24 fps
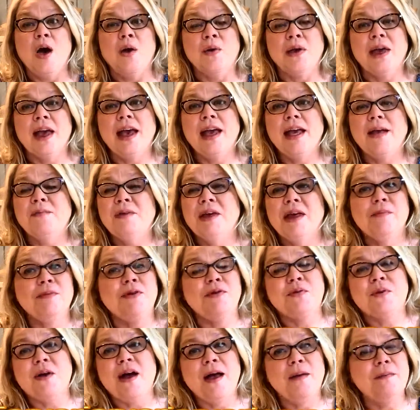Okay, I'm
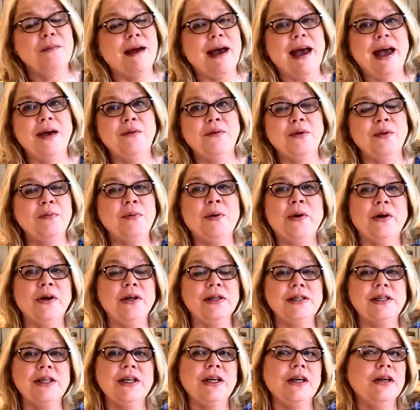coming right back with
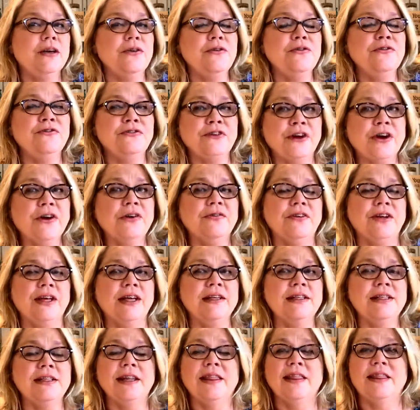part two,
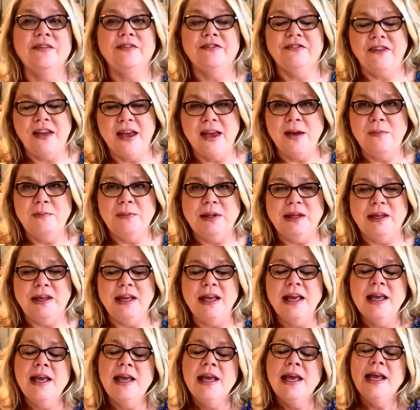Fervent, the
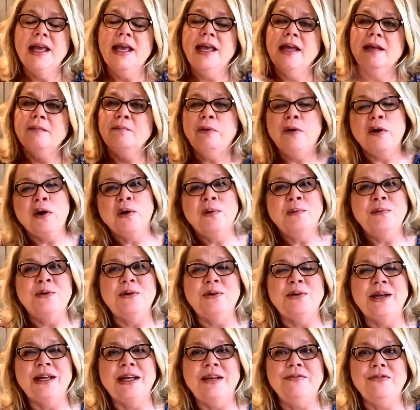family. In part
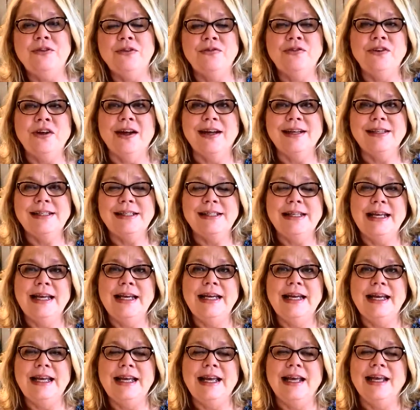one, if you've not
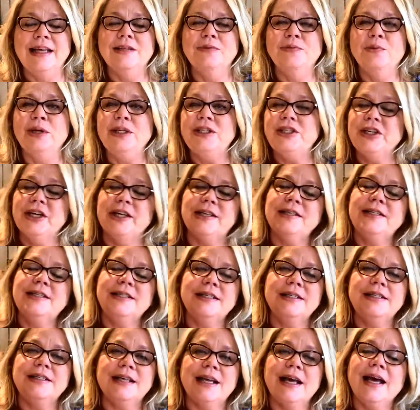seen it, we just
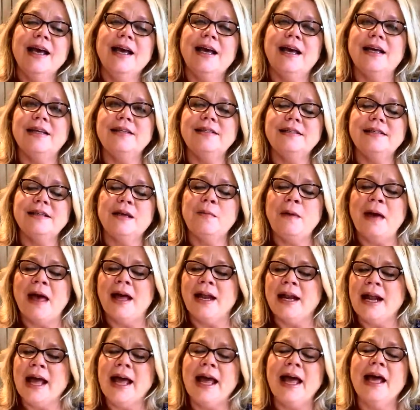discussed
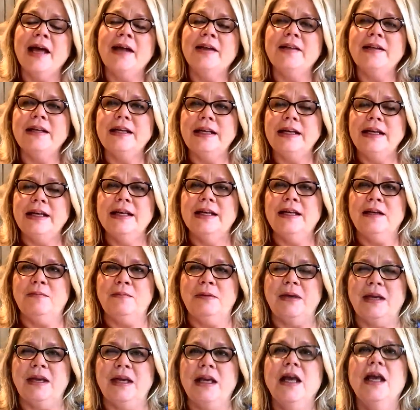about how the
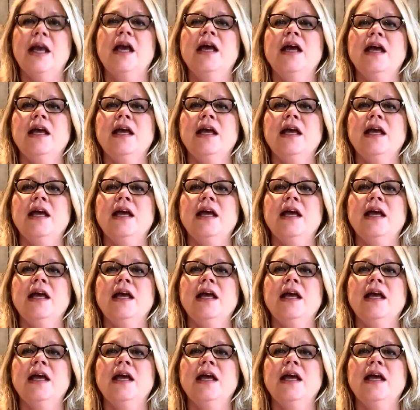enemy